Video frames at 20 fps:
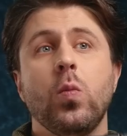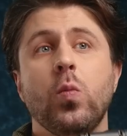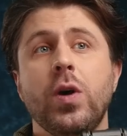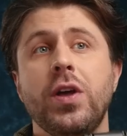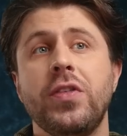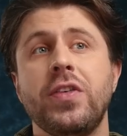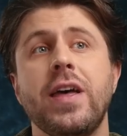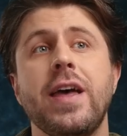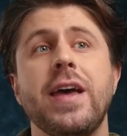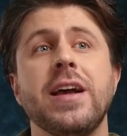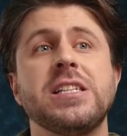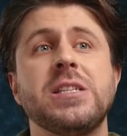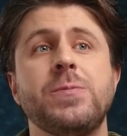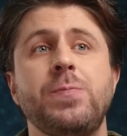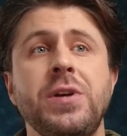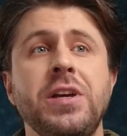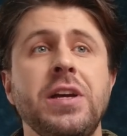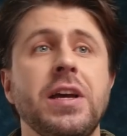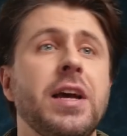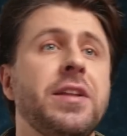With
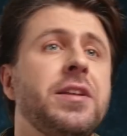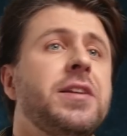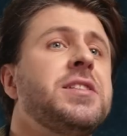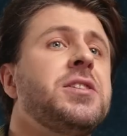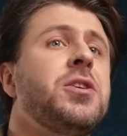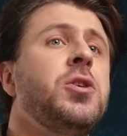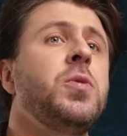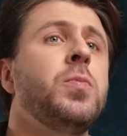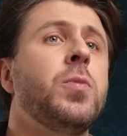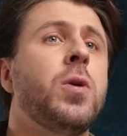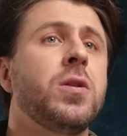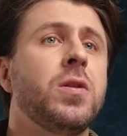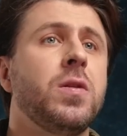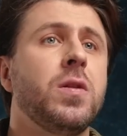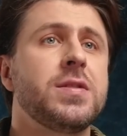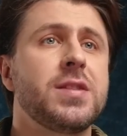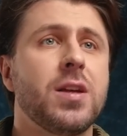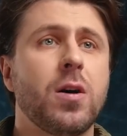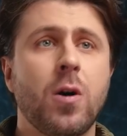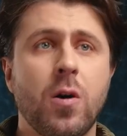XP and XQ
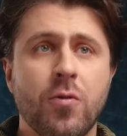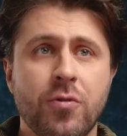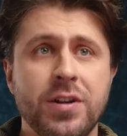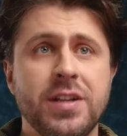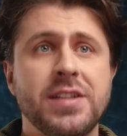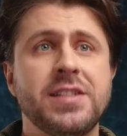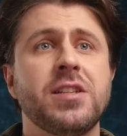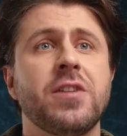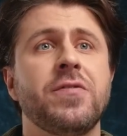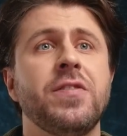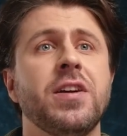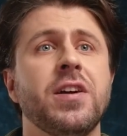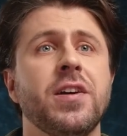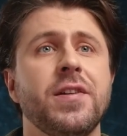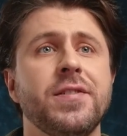models already serving